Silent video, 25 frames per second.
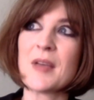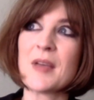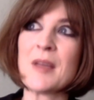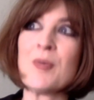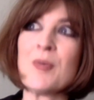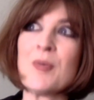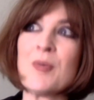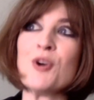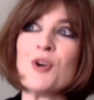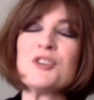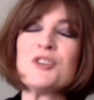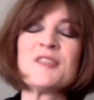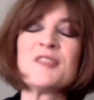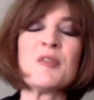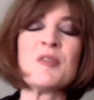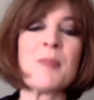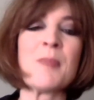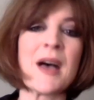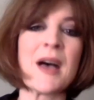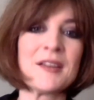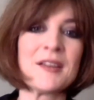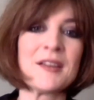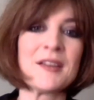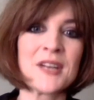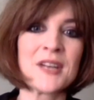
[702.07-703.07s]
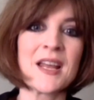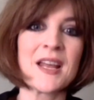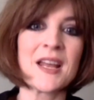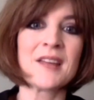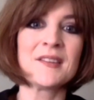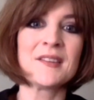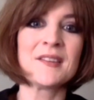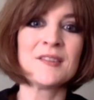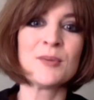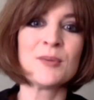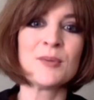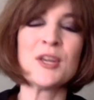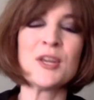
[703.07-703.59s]
emerges from the
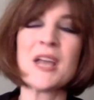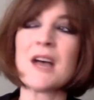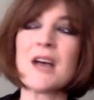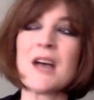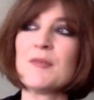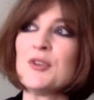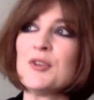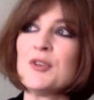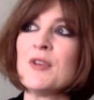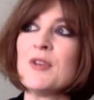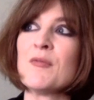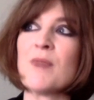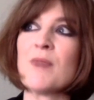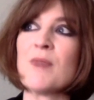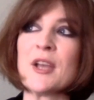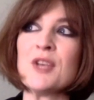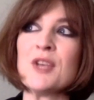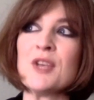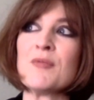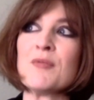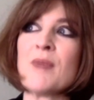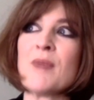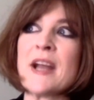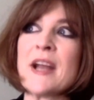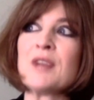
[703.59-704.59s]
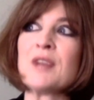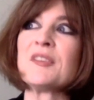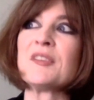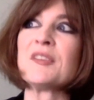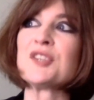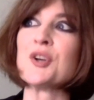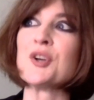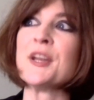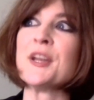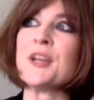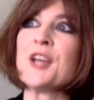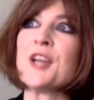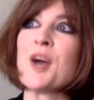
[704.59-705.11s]
masterclasses, where you have writers
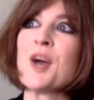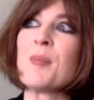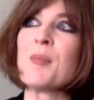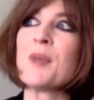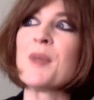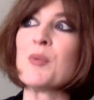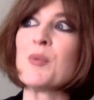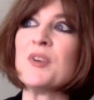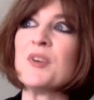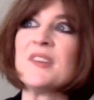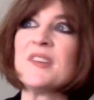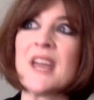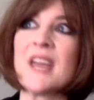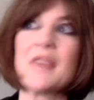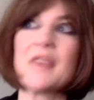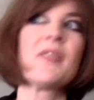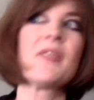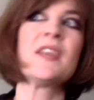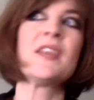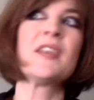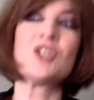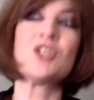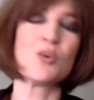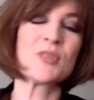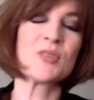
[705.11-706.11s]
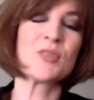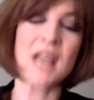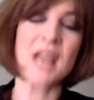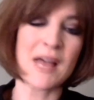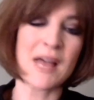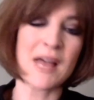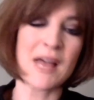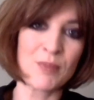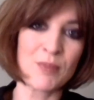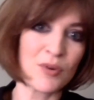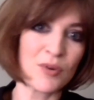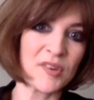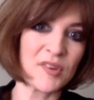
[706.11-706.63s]
turning up that would say that they don't
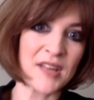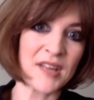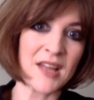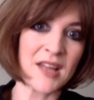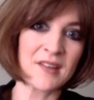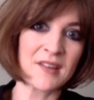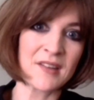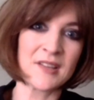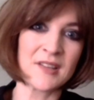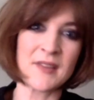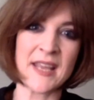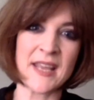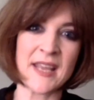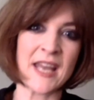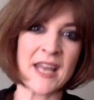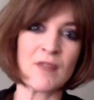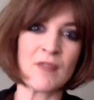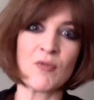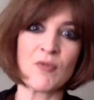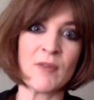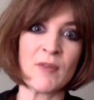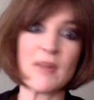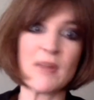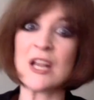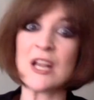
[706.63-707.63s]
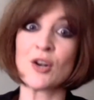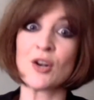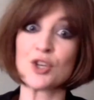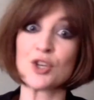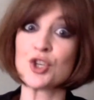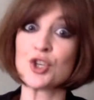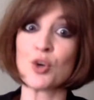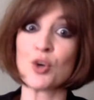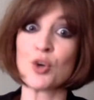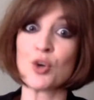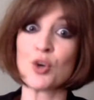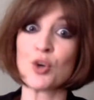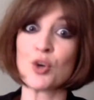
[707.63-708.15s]
have a process, that they kind of really
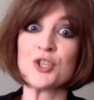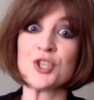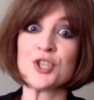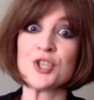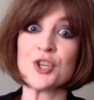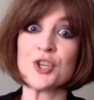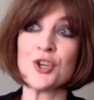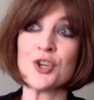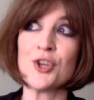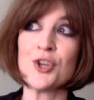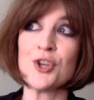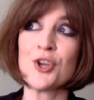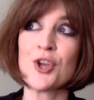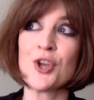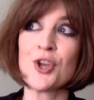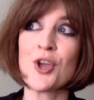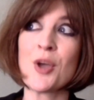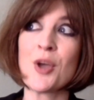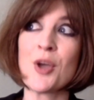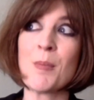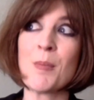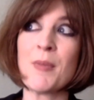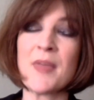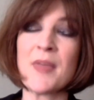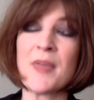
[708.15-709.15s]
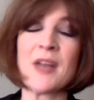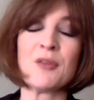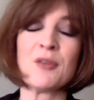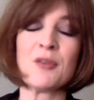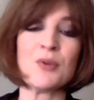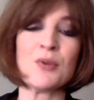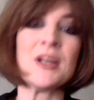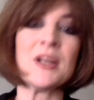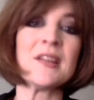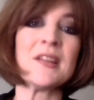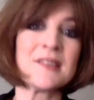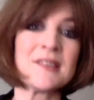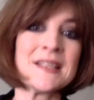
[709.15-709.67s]
aren't sure what to do. But then
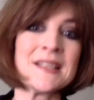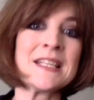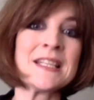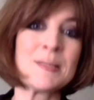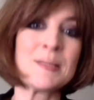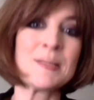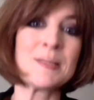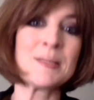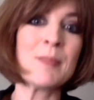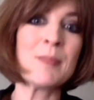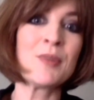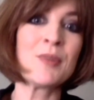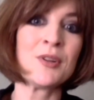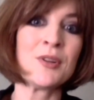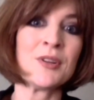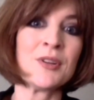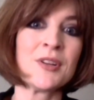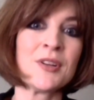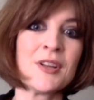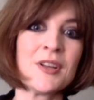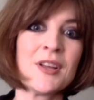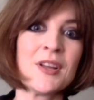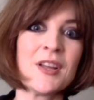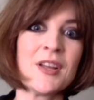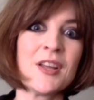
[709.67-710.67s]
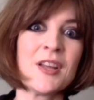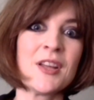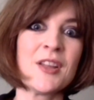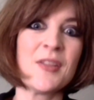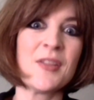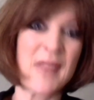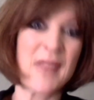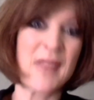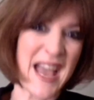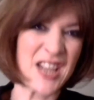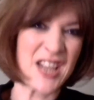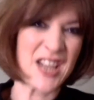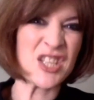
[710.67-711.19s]
through listening to people,
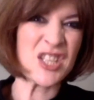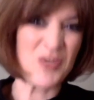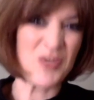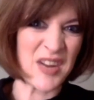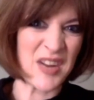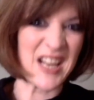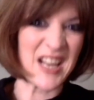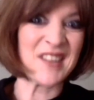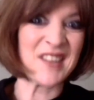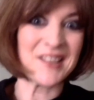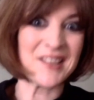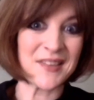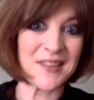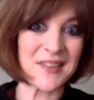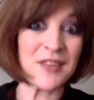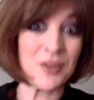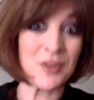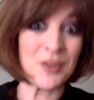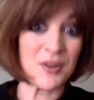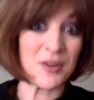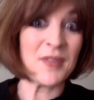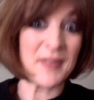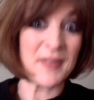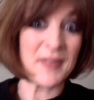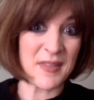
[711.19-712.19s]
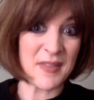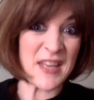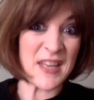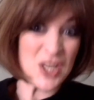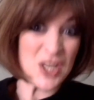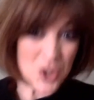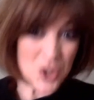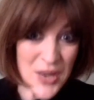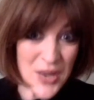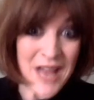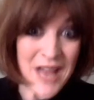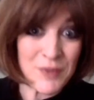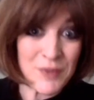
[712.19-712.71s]
they actually realize that they
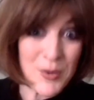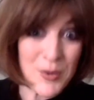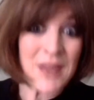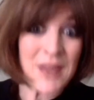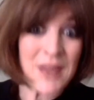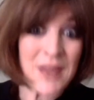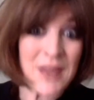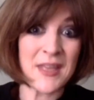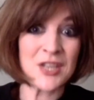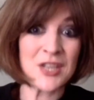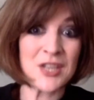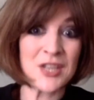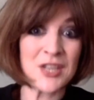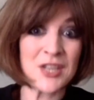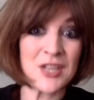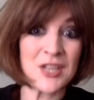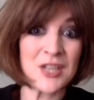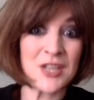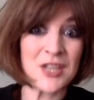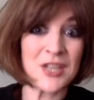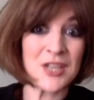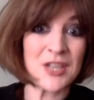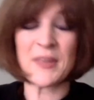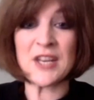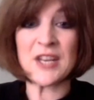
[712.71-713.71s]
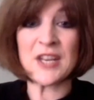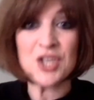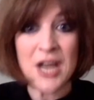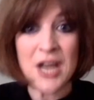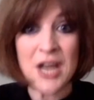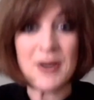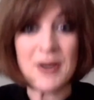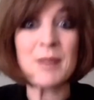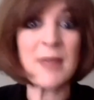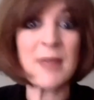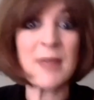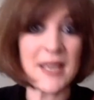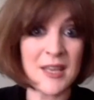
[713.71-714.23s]
do have a way that they do it, or they
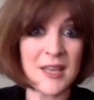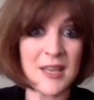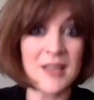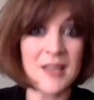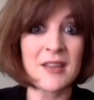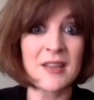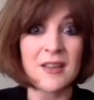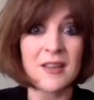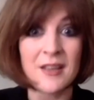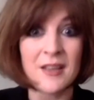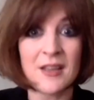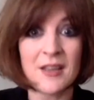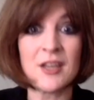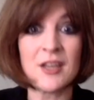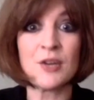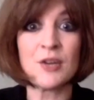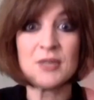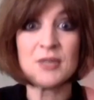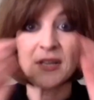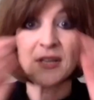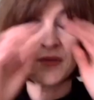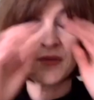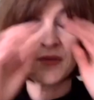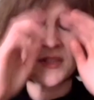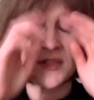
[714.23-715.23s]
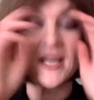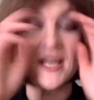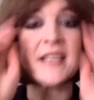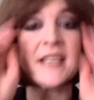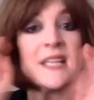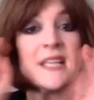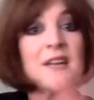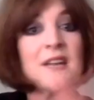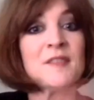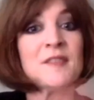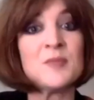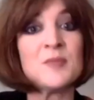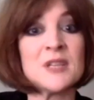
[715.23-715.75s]
cherry pick, you know, different
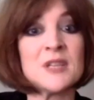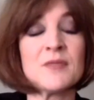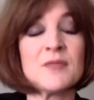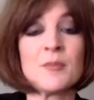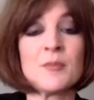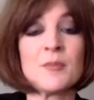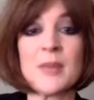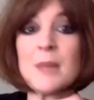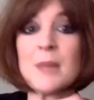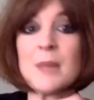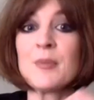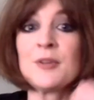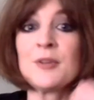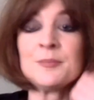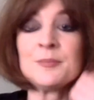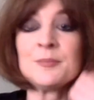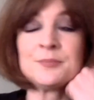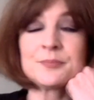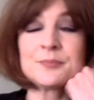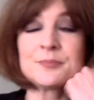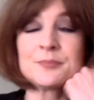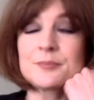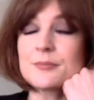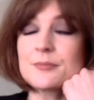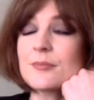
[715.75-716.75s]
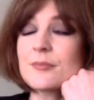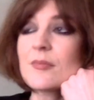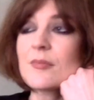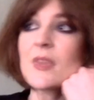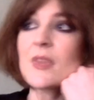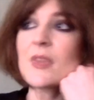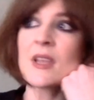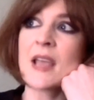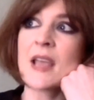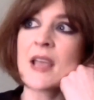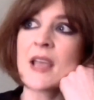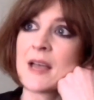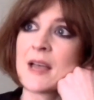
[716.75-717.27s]
ideas from different people.
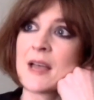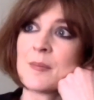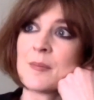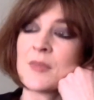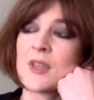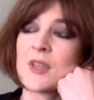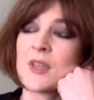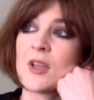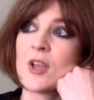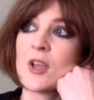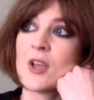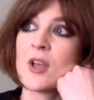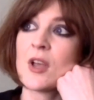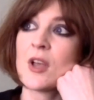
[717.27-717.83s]
But